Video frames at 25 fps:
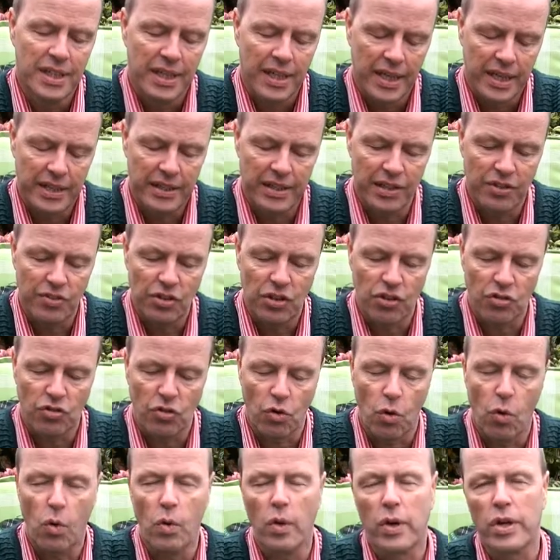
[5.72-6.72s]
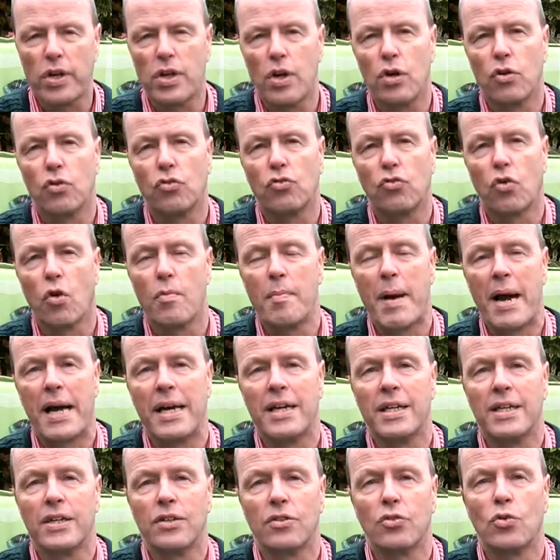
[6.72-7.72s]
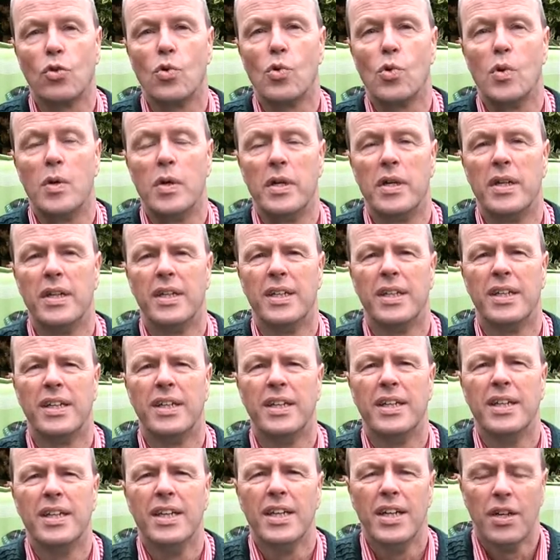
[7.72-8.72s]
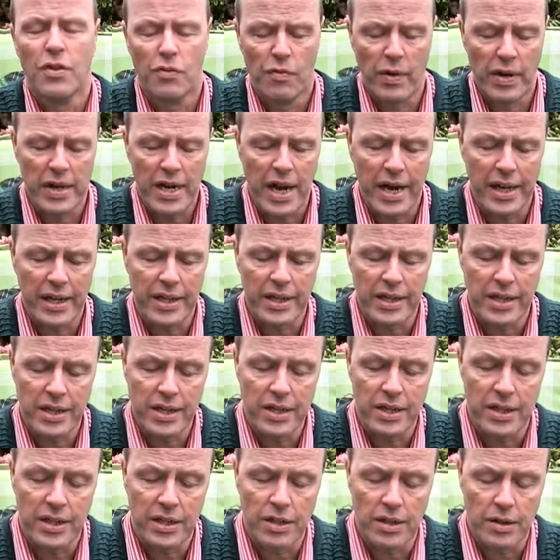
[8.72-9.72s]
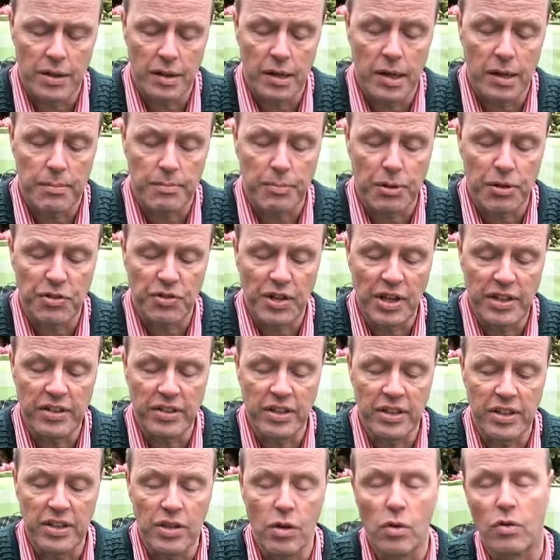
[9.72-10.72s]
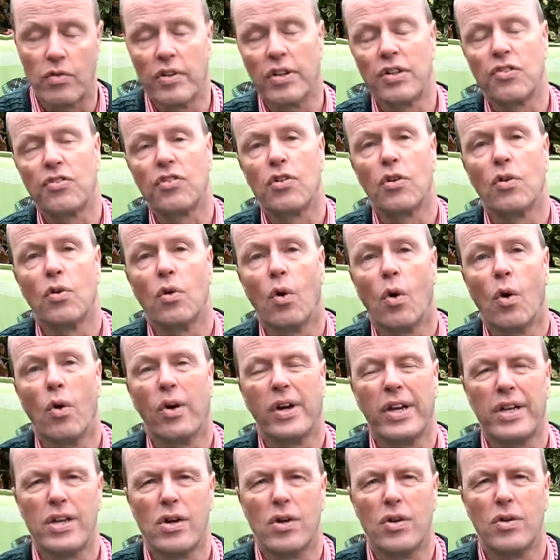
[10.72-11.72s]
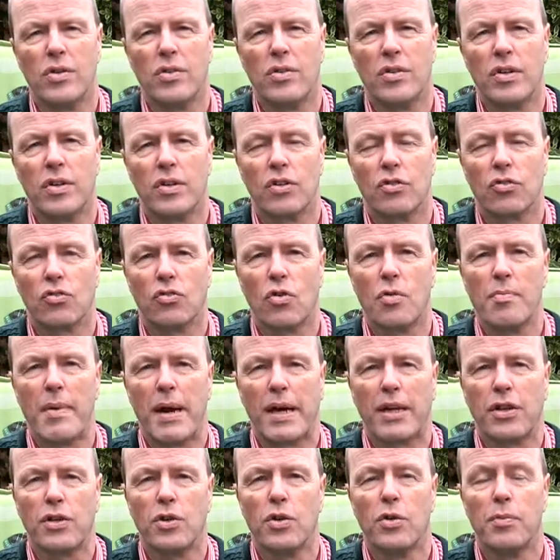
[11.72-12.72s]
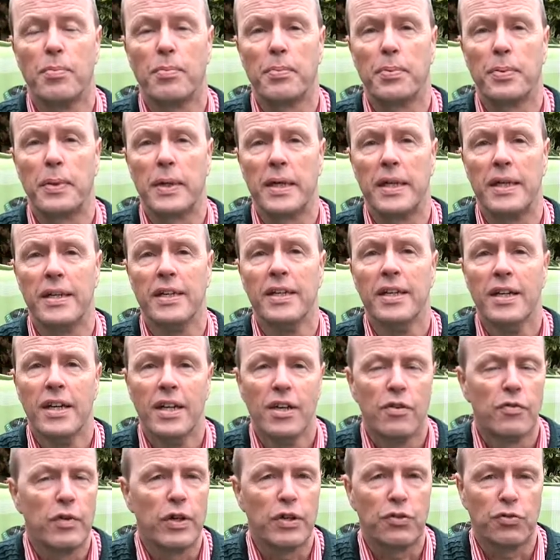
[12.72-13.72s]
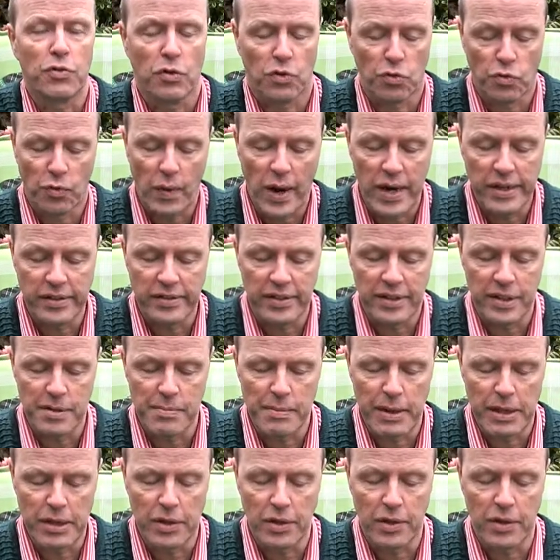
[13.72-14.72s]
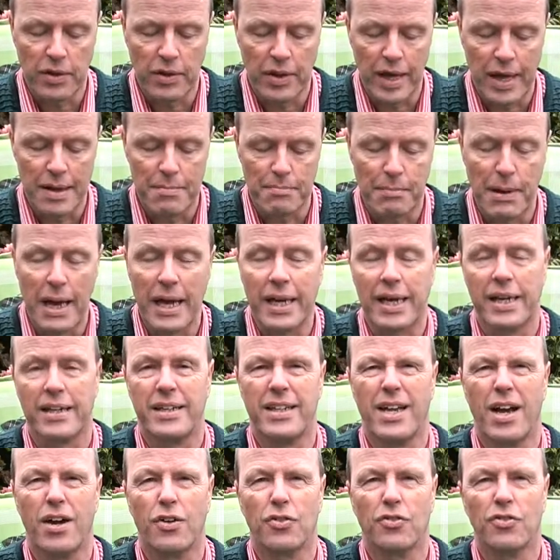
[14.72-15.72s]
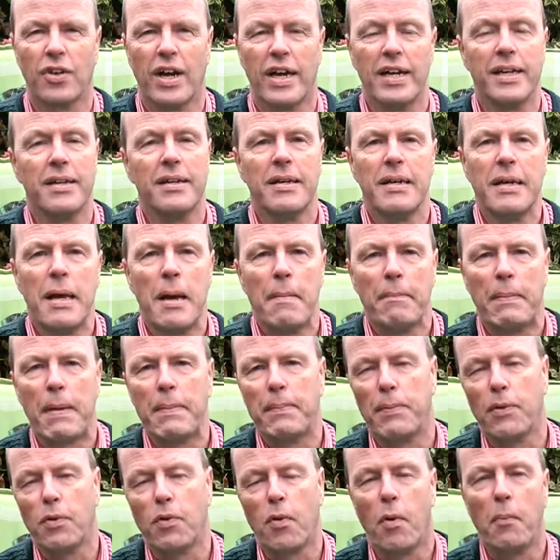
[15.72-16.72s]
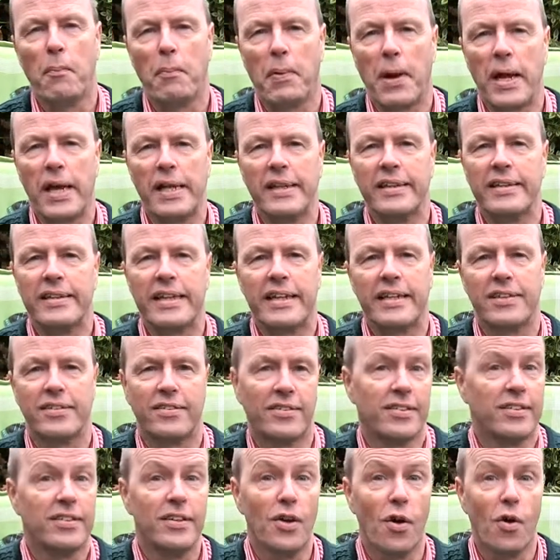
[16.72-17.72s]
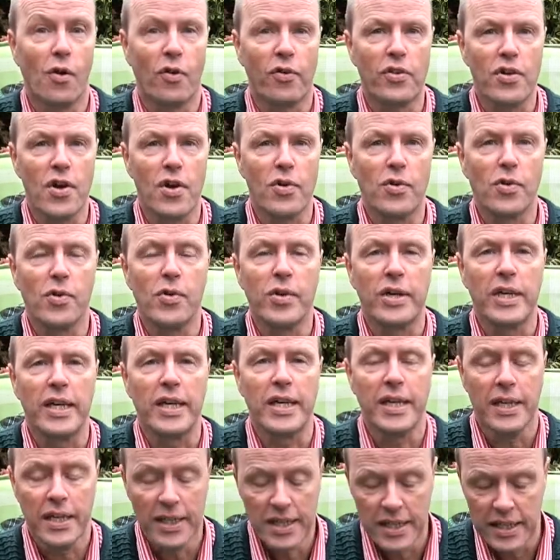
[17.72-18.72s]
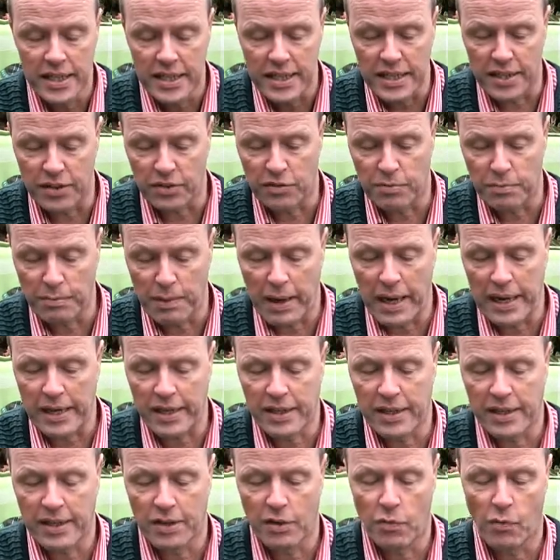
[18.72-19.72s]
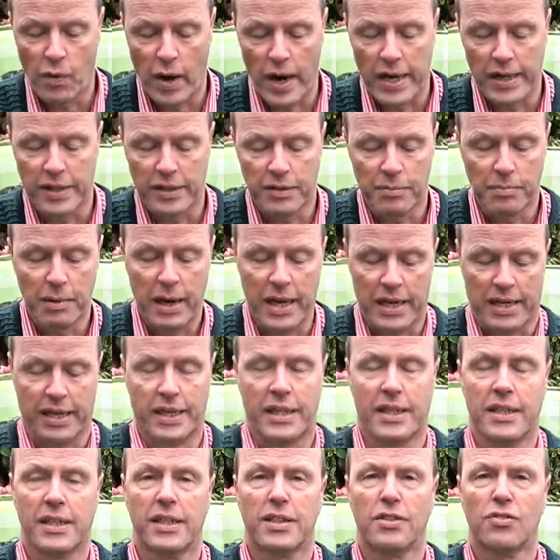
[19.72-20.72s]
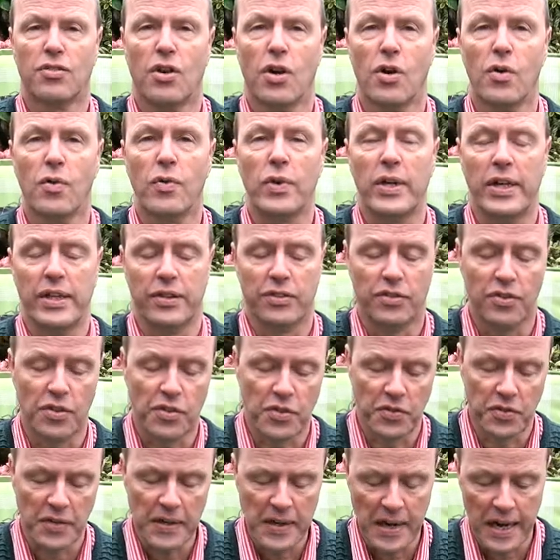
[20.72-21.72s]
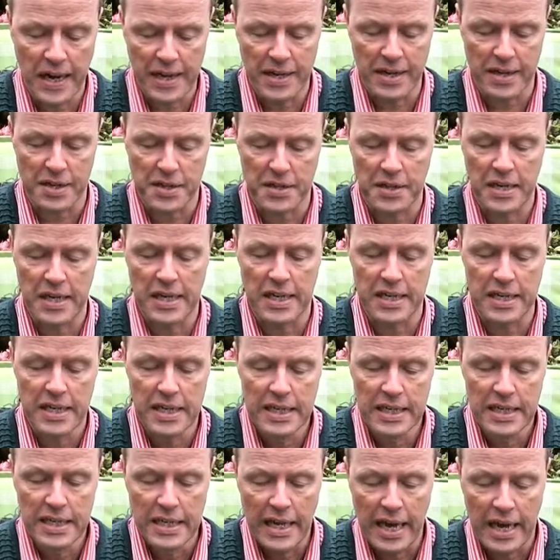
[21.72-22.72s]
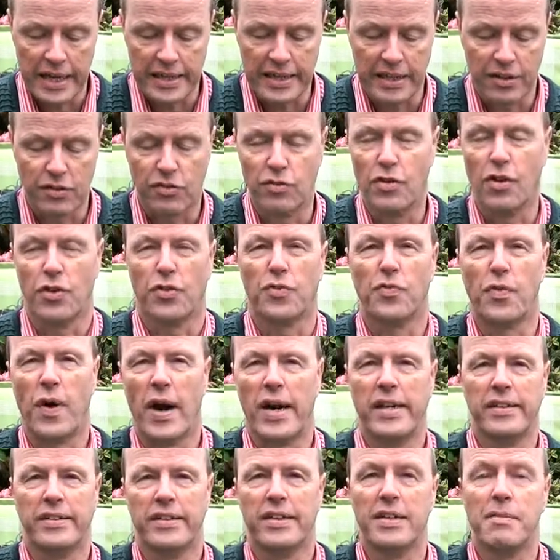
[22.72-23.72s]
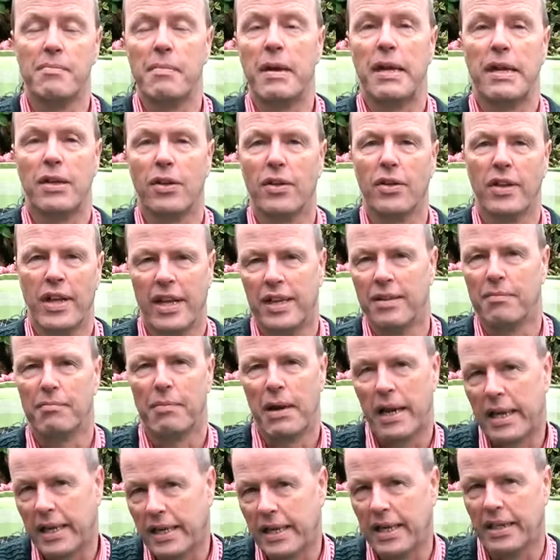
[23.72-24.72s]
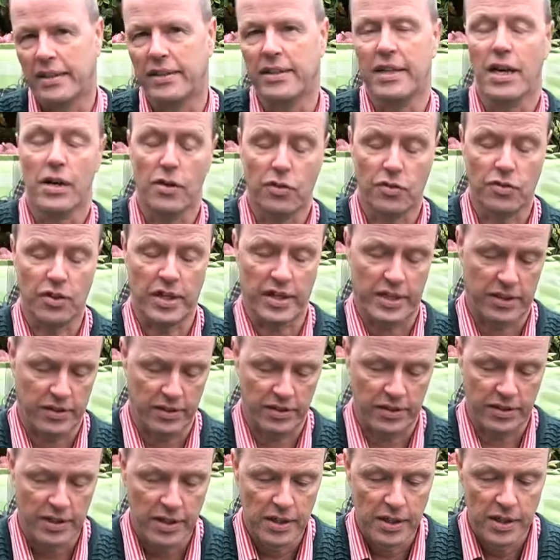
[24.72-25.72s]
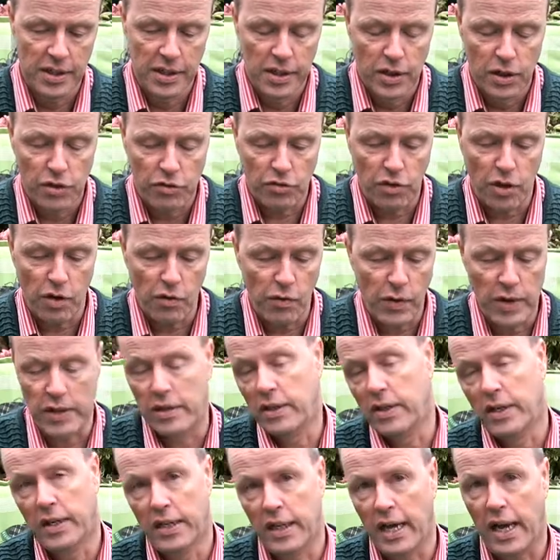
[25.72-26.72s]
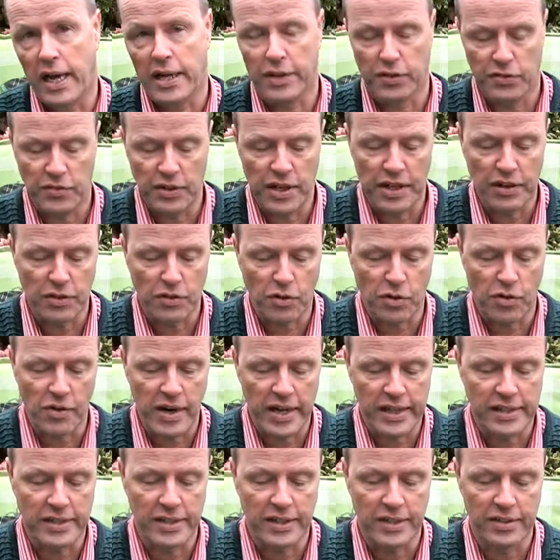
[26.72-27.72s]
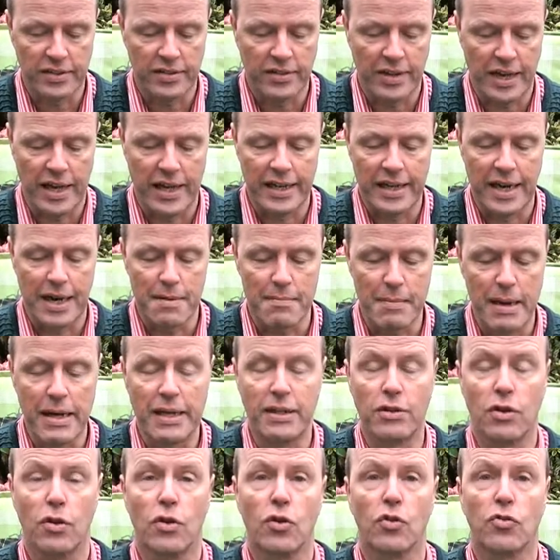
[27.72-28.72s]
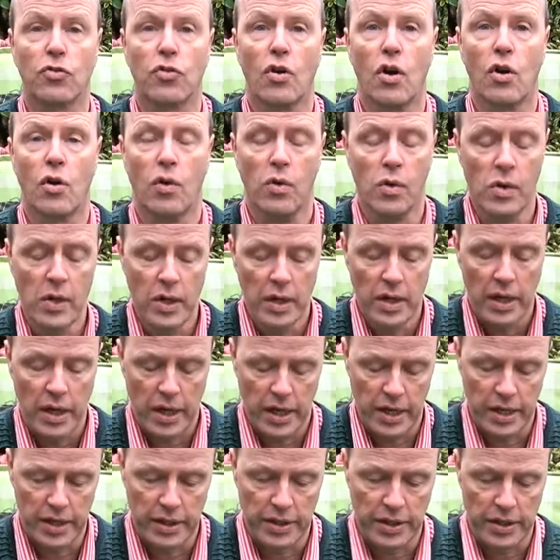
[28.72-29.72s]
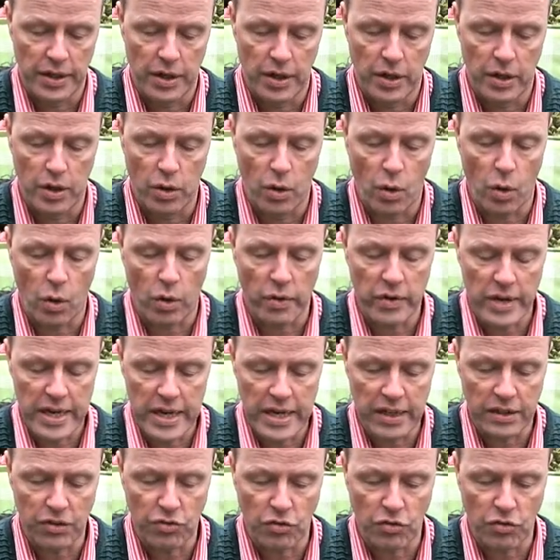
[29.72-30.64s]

and this is Oreo Soma Too. When I uh, presented the original Oreo Soma Cube, uh, which was white in the middle and black at the outside, people complained that the Oreo cookie is black, white, black. So it's a three layer thing, and it's not white in the middle and black at the outside. So, well, I stand corrected, and I made also an uh, Oreo